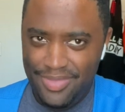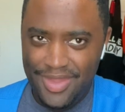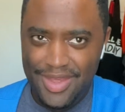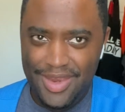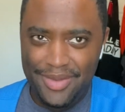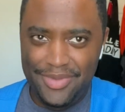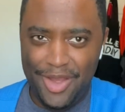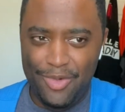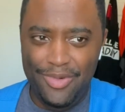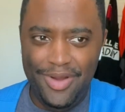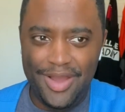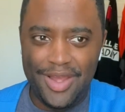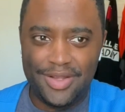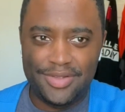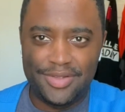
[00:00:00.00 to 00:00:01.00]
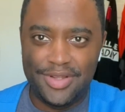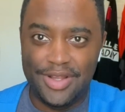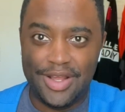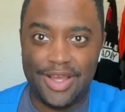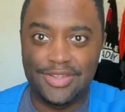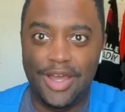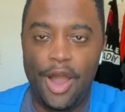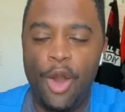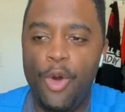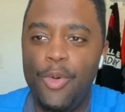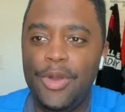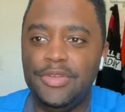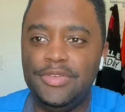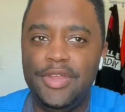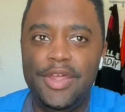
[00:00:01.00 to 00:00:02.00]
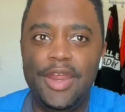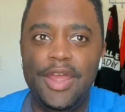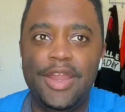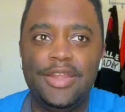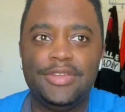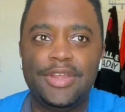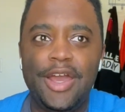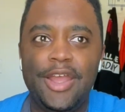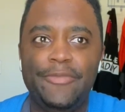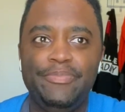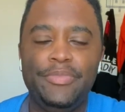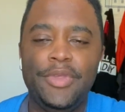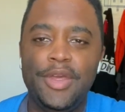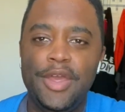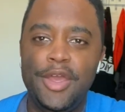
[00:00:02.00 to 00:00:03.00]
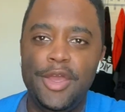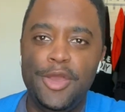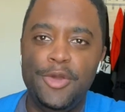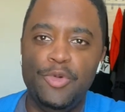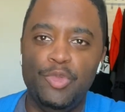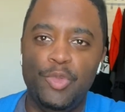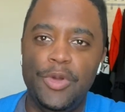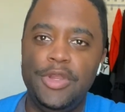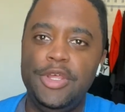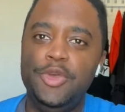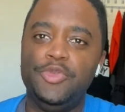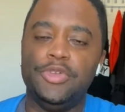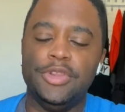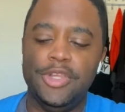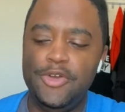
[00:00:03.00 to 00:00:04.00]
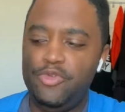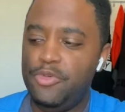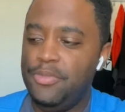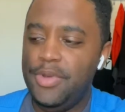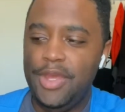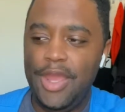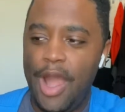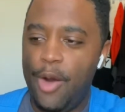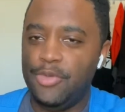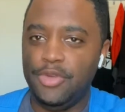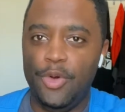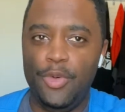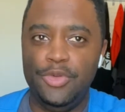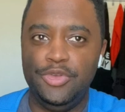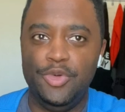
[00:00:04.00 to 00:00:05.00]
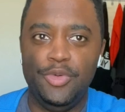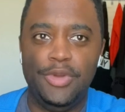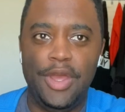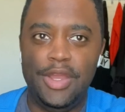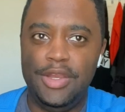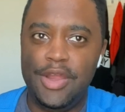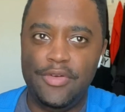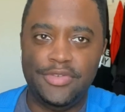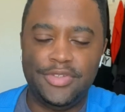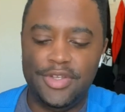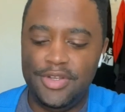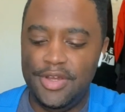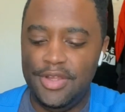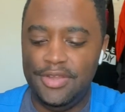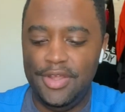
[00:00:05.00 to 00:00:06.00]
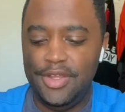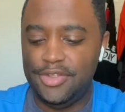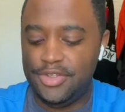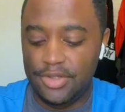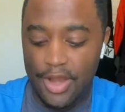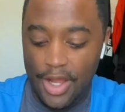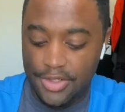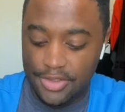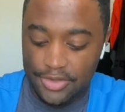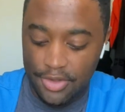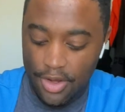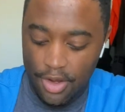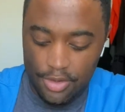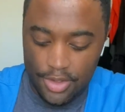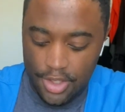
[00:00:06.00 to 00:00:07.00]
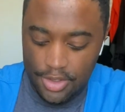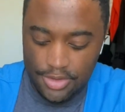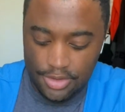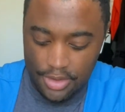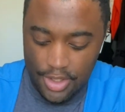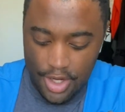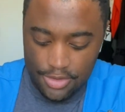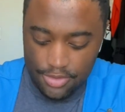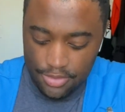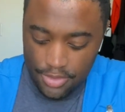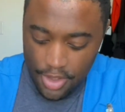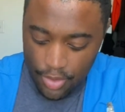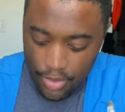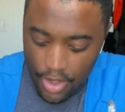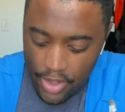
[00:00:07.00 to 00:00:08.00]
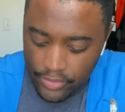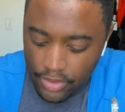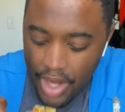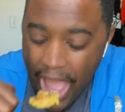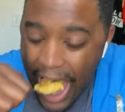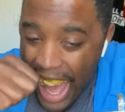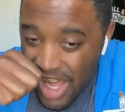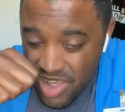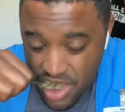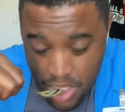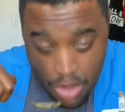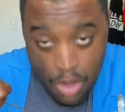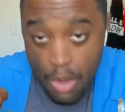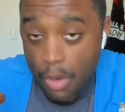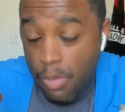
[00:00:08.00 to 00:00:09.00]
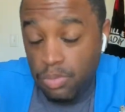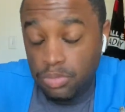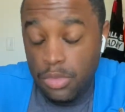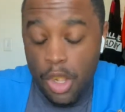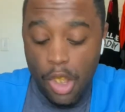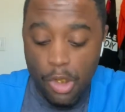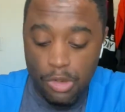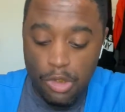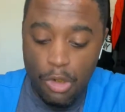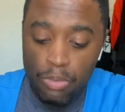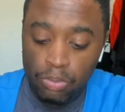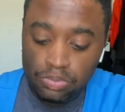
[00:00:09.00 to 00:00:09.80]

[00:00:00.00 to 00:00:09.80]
I'm like, what? Cause I always did it, and it's like when he used to live with me, I was always doing that. He never said nothing then, so I just thought, okay, it's just a natural thing, whatever. I don't know.